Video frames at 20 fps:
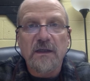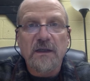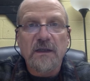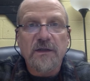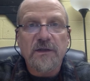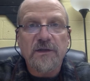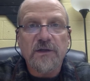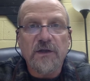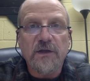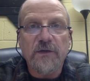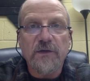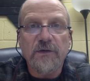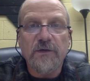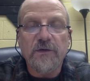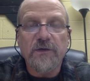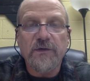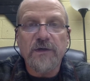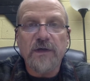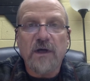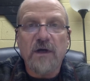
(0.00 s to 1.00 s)

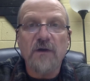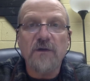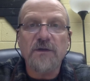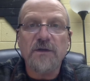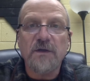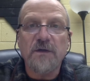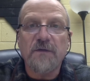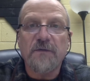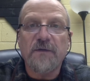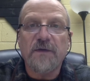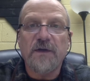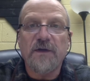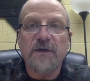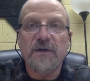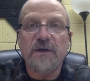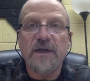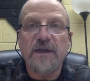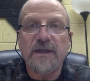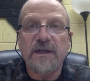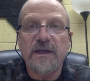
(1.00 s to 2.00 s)
Southerners also
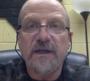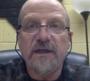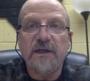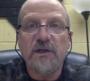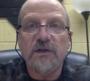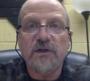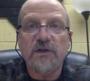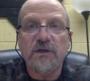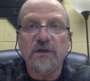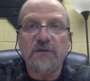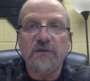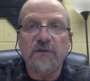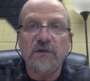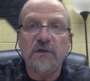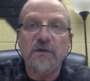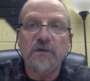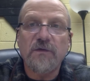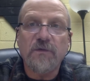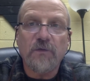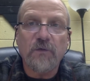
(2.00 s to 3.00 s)
feared that the addition of
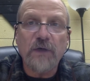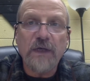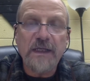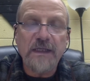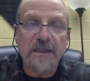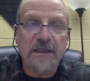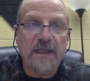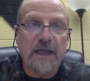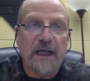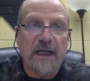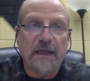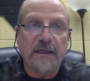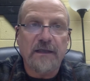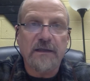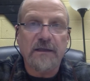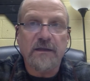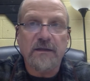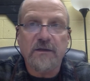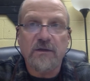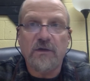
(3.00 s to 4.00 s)
new free
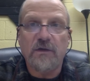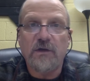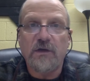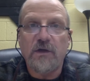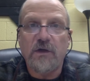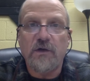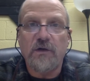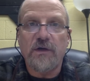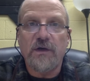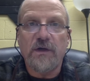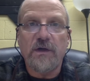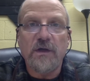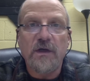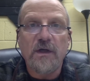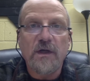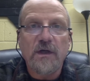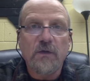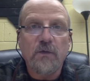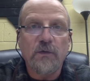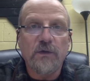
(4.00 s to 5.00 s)
states to the Union
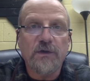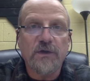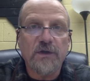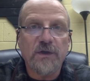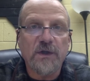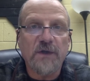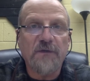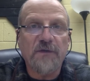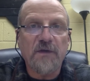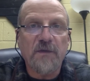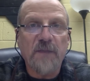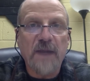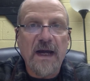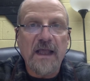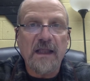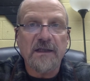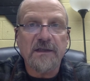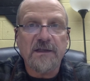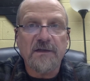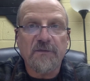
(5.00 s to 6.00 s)
would shift the
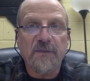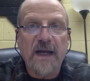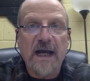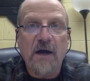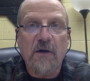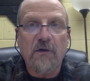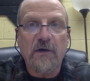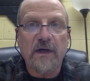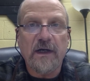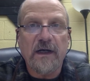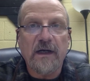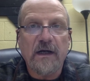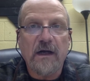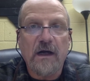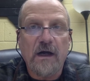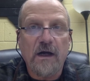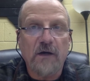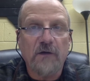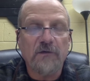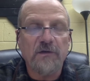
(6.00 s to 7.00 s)
balance of power in
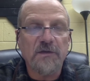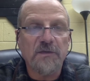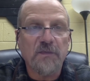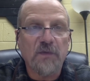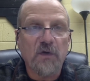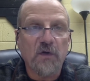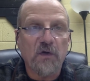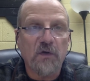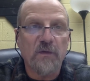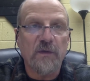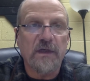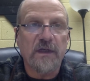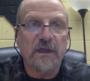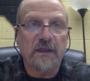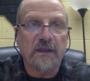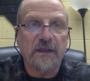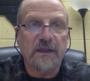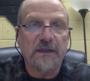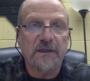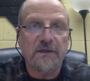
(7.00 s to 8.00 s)
Congress
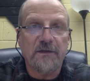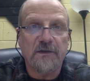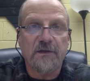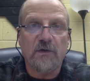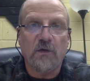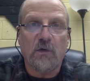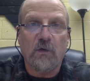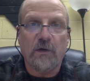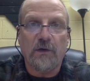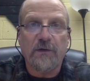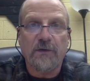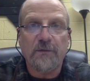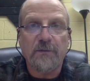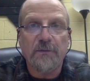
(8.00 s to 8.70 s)
permanently to the North.